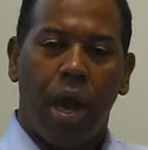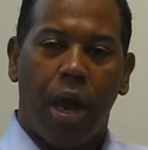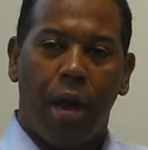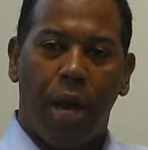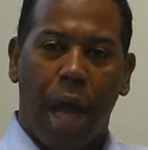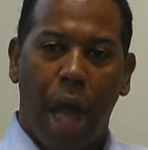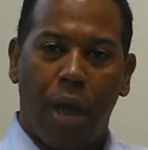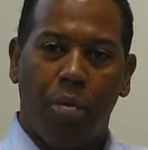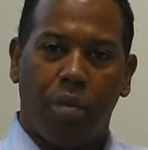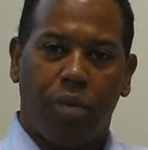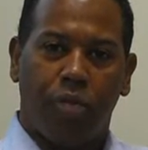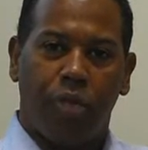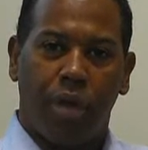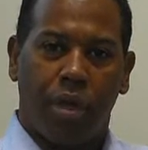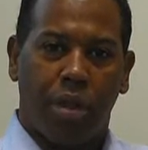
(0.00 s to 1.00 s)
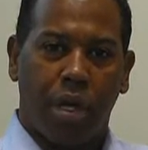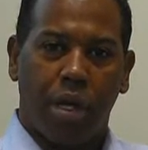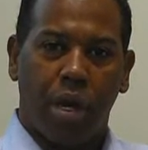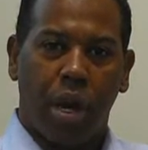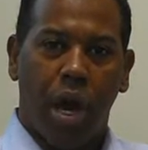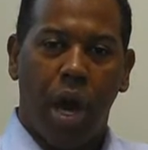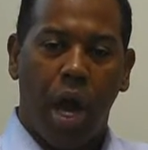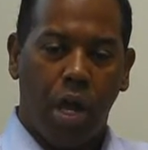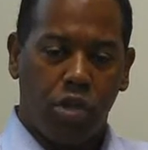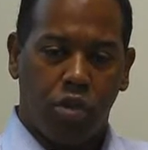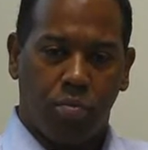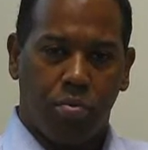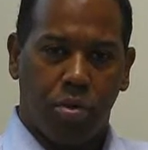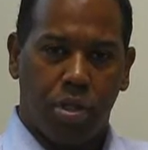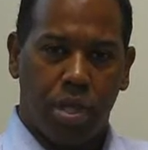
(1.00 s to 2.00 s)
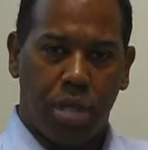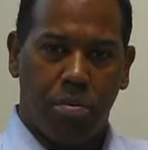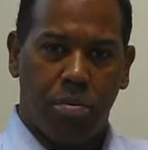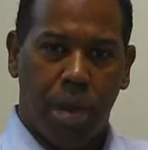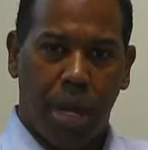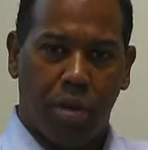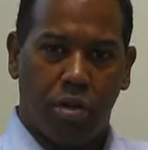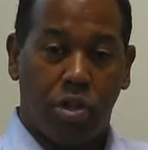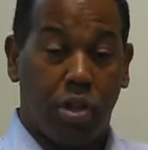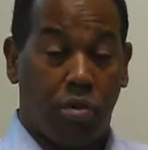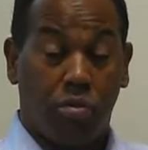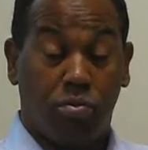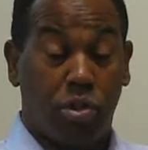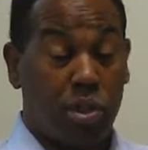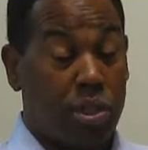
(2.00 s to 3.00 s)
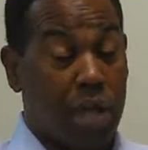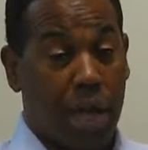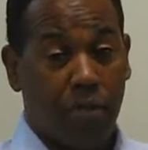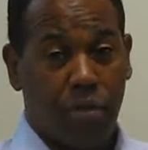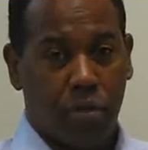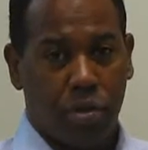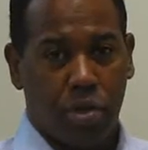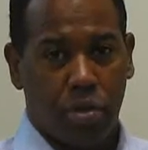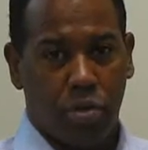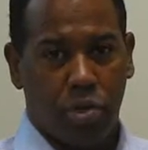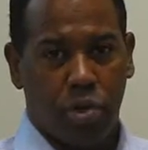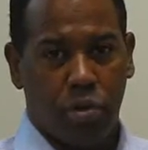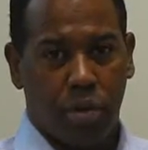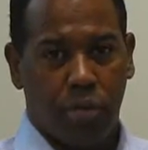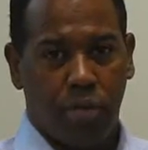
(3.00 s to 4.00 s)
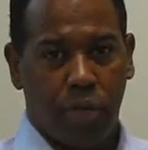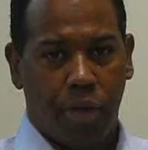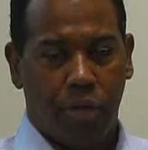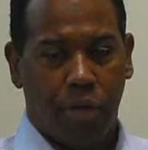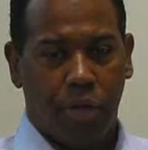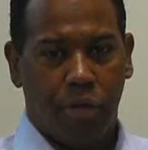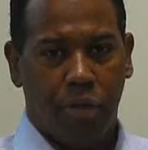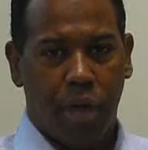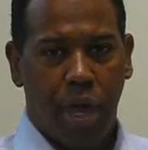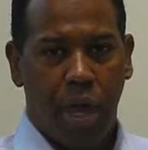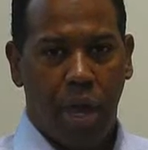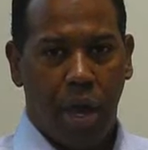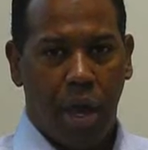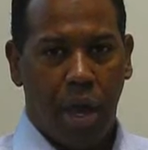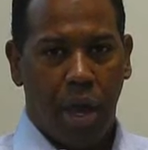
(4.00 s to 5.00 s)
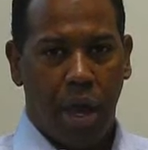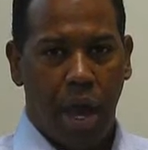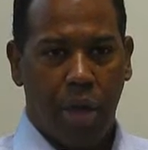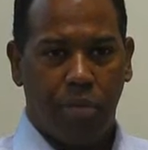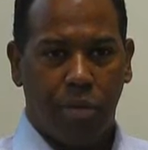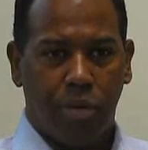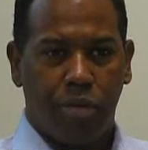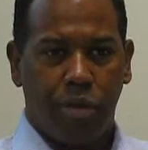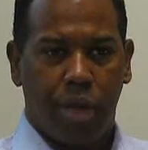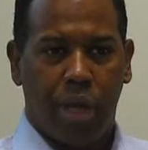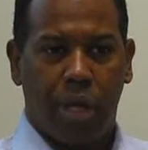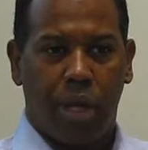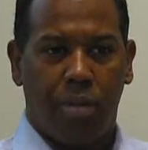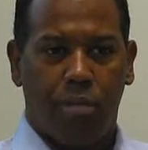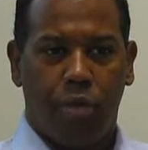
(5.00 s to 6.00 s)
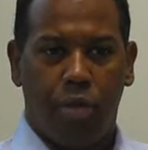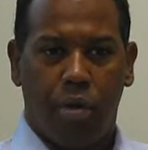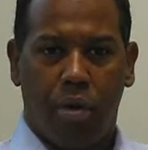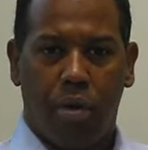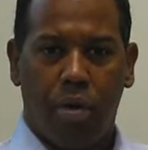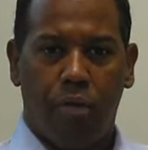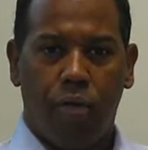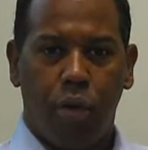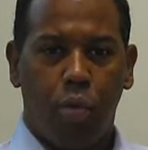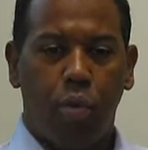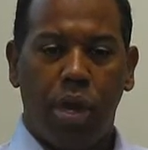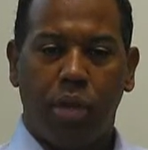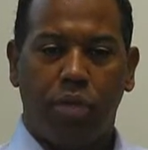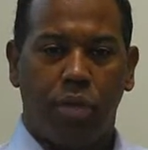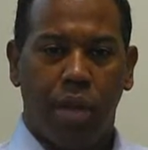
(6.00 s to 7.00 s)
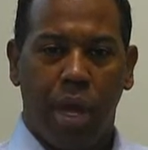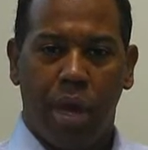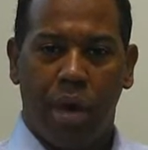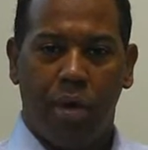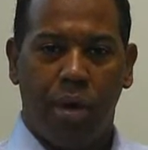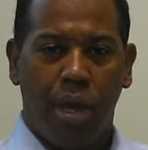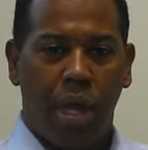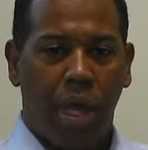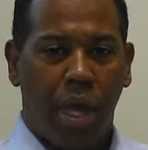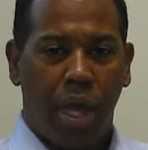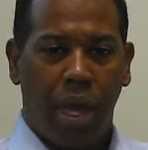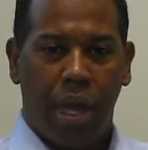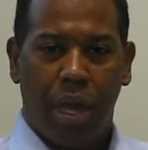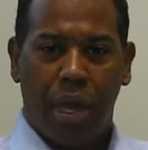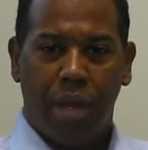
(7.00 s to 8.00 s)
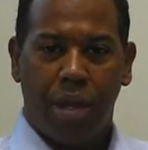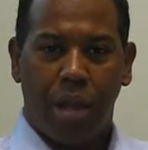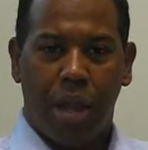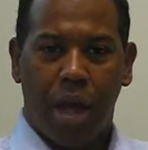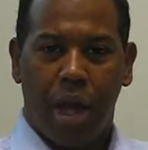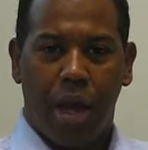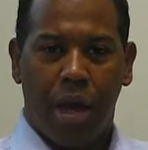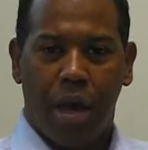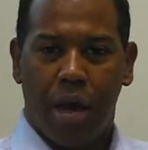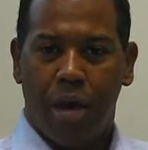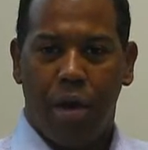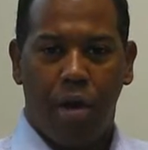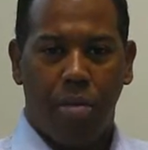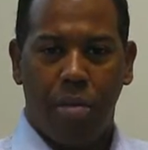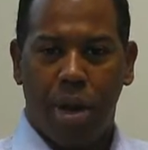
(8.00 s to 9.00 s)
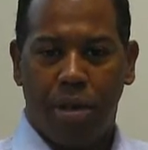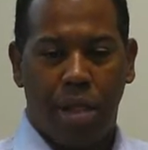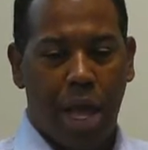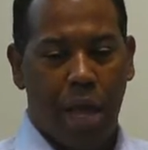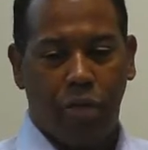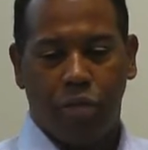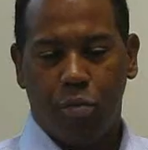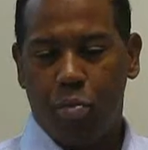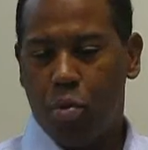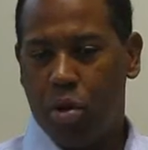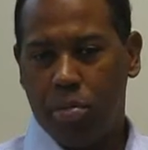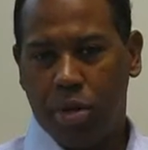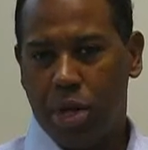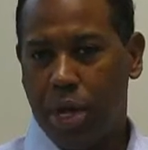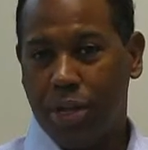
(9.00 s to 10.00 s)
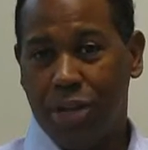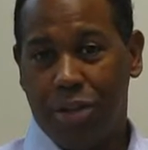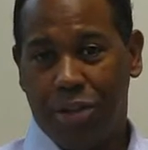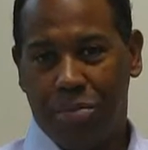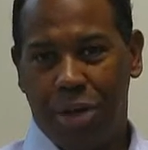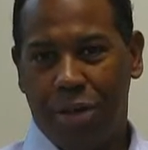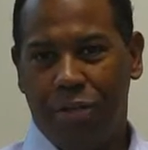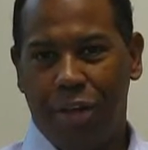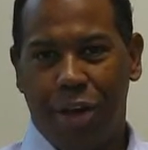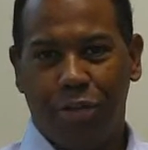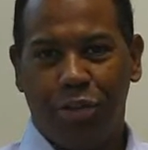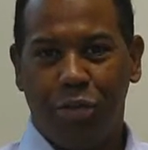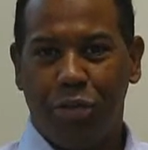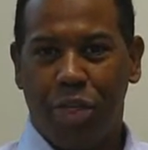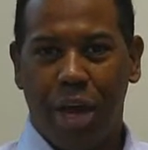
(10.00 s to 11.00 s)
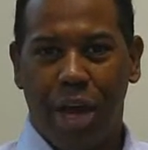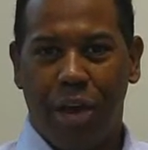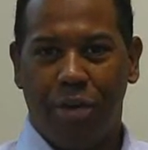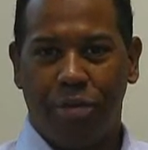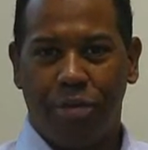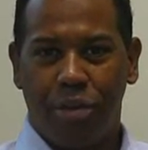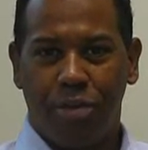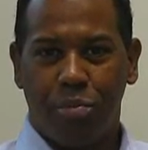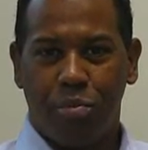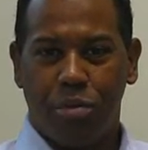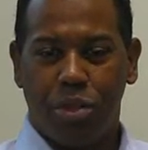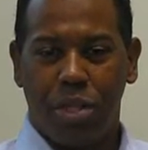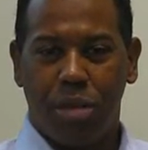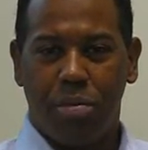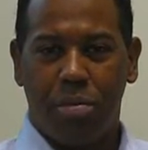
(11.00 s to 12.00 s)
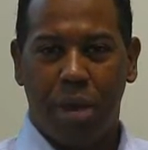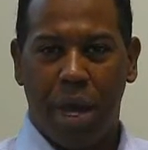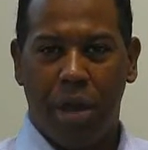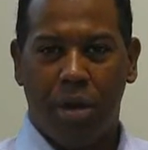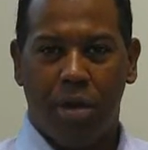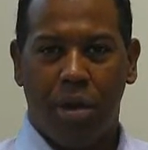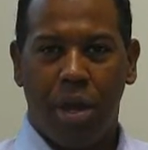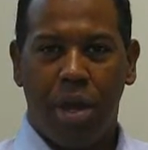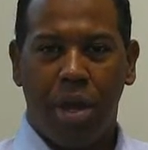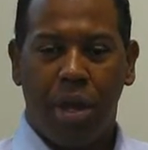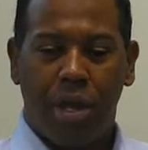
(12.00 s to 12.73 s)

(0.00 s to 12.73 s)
I was feeling 100% better. So just after two short visits, I've been seeing him for a few weeks now, and on my last appointment I told him I felt 2,000% better.